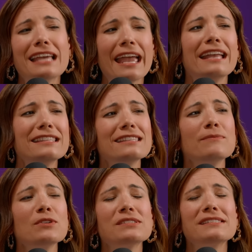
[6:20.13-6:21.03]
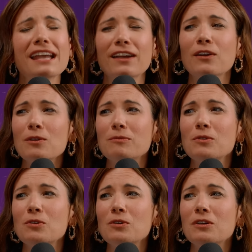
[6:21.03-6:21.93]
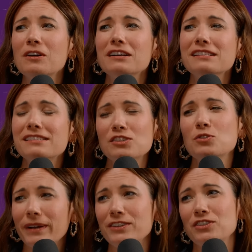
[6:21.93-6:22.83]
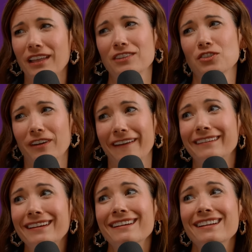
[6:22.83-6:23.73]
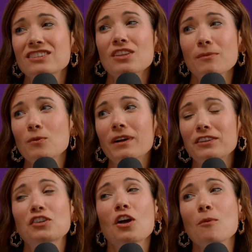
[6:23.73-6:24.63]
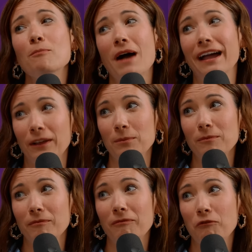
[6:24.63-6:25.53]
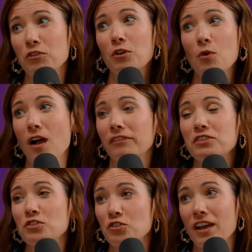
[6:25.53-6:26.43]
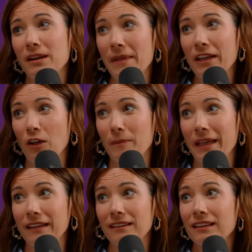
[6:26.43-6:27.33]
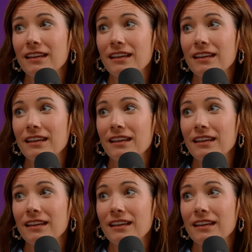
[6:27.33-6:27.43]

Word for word: It's the most terrible situation that you're in because number one, you go and buy them for the guac that you're trying to make homemade.